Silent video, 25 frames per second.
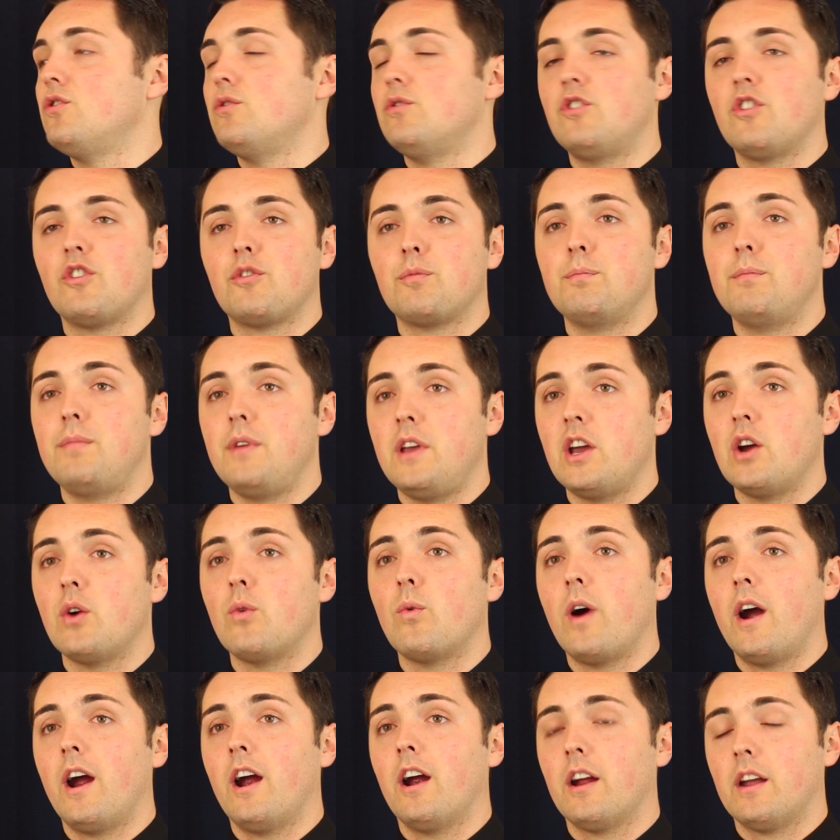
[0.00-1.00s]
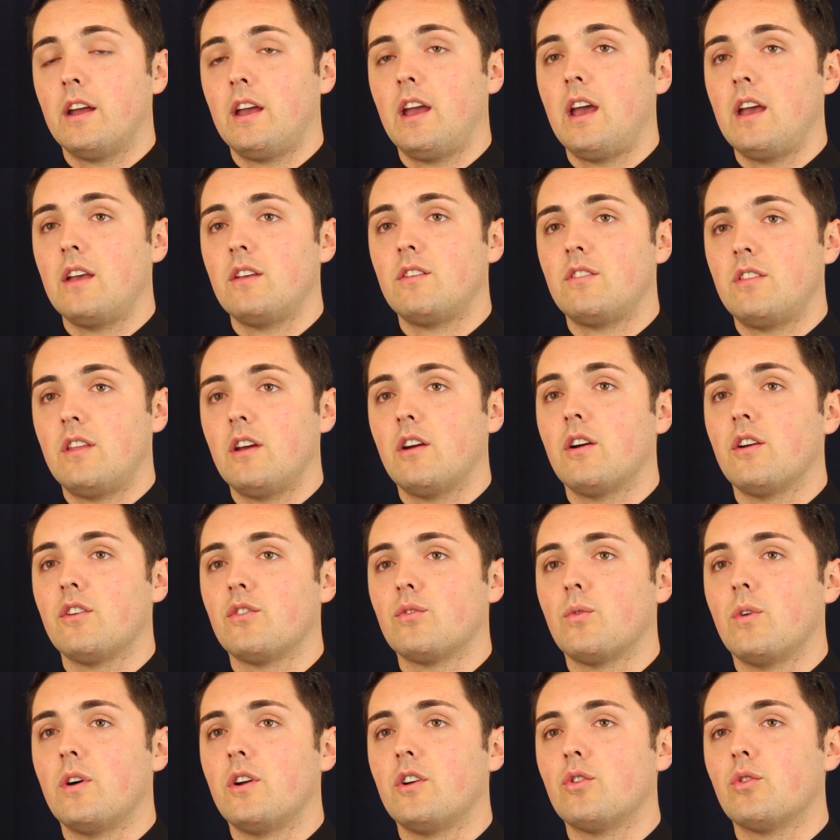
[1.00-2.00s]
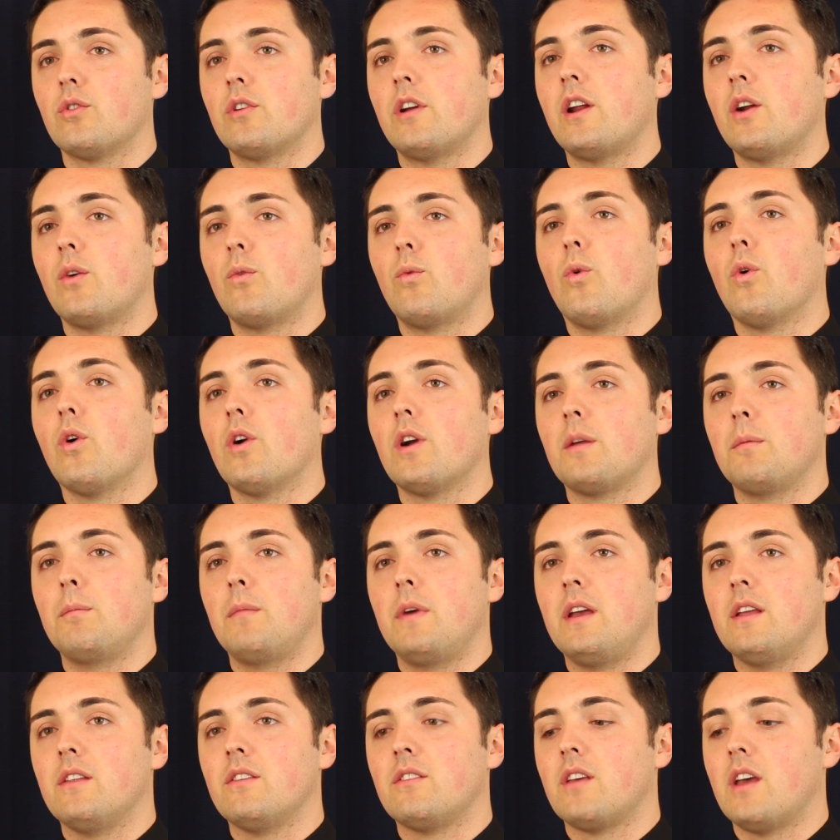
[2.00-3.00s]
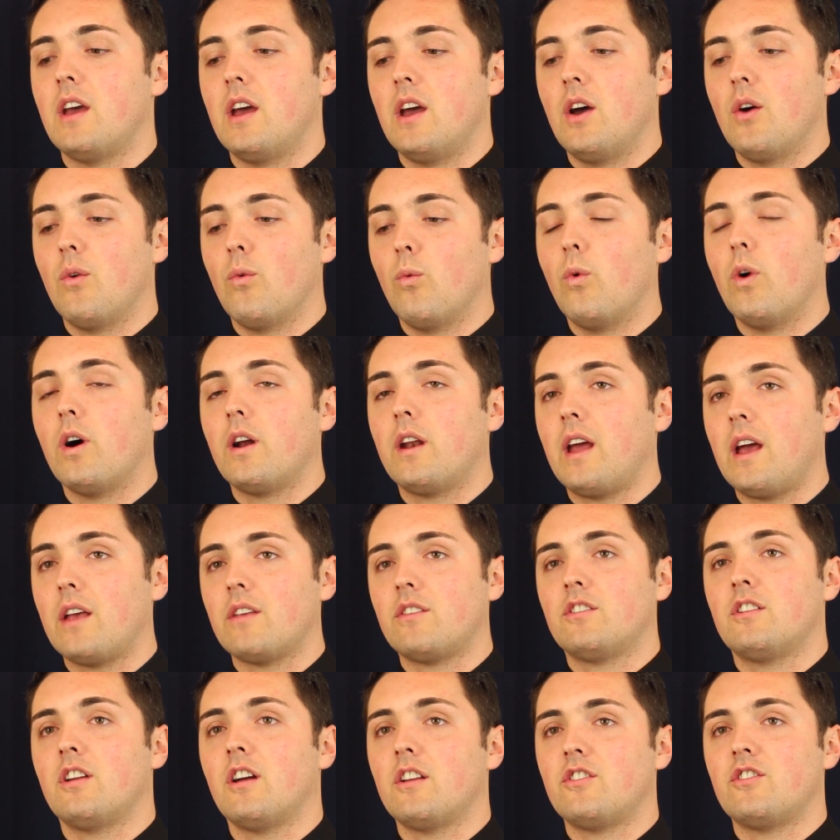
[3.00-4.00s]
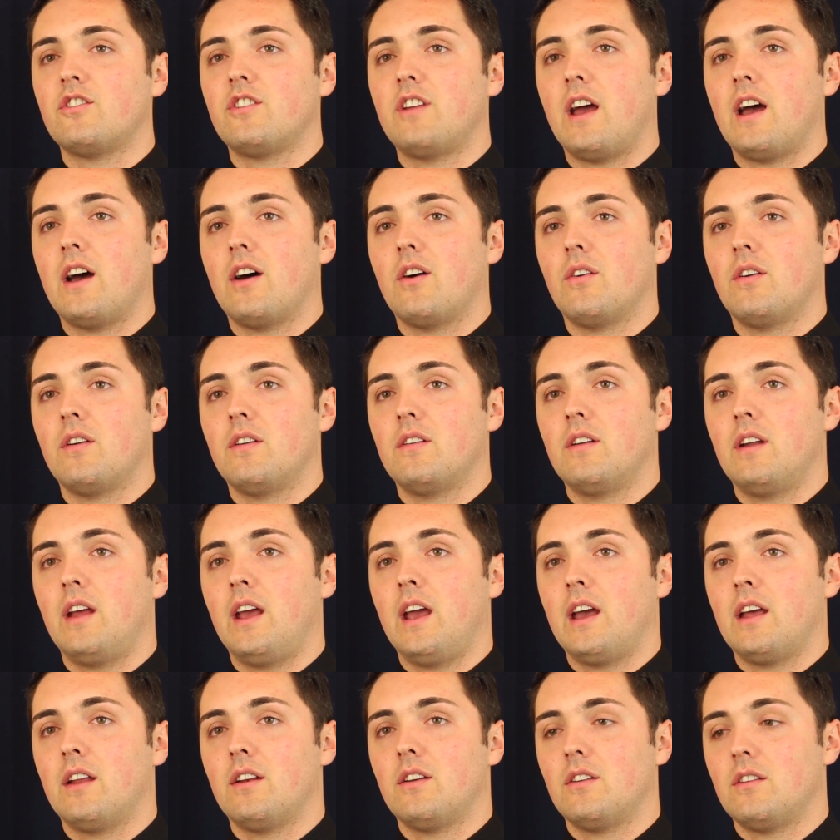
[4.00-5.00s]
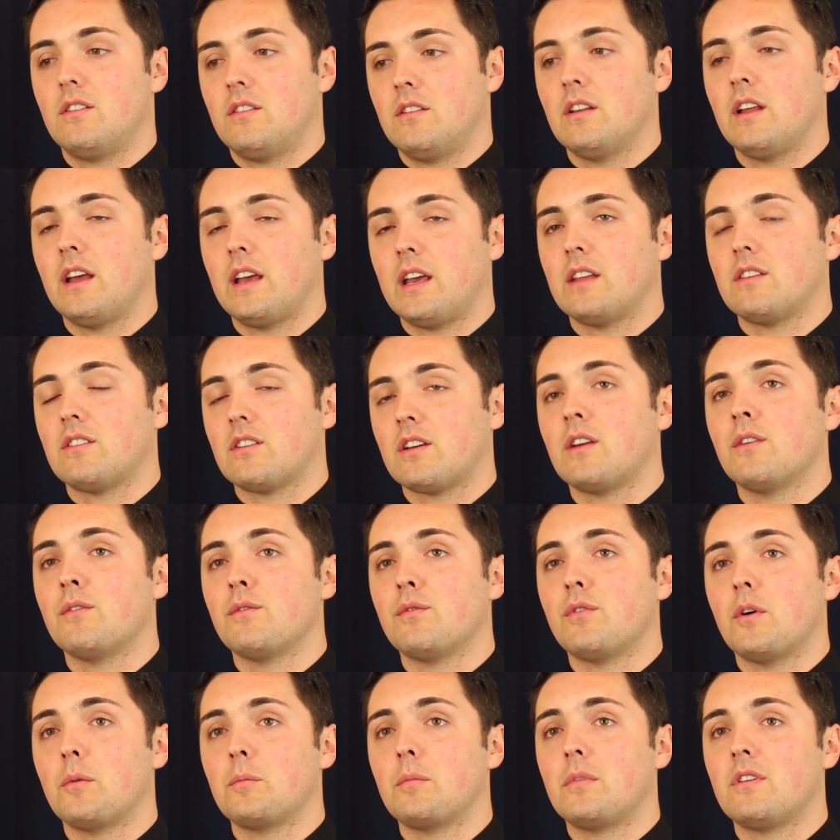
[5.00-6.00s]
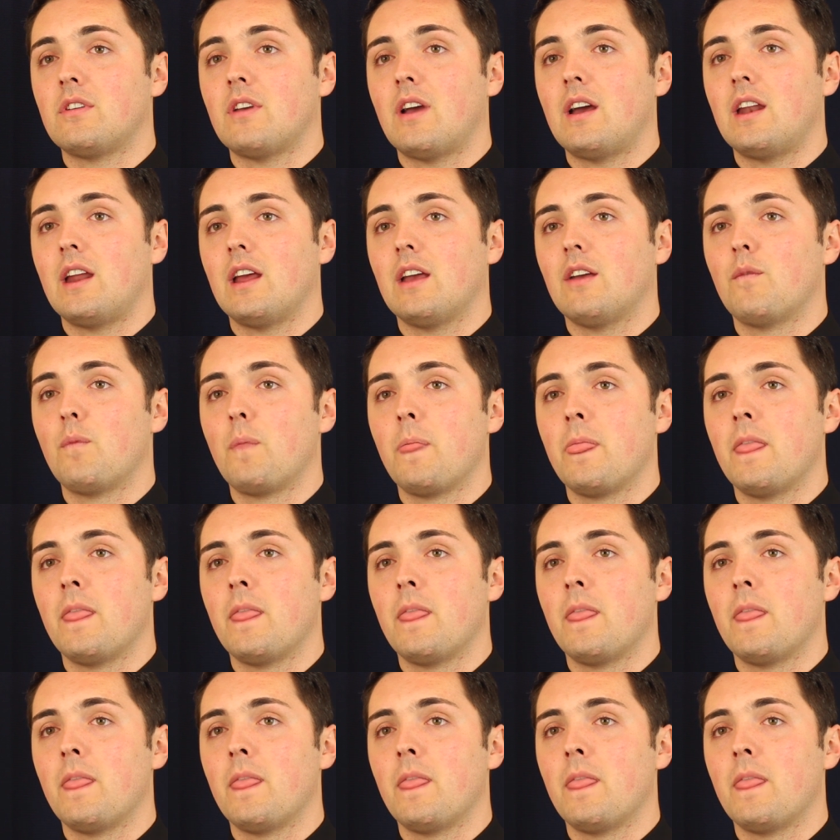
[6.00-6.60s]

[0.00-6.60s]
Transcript: Just be aware in case there is one. Tornado warning means one has touched down and like it's a confirmed sighting.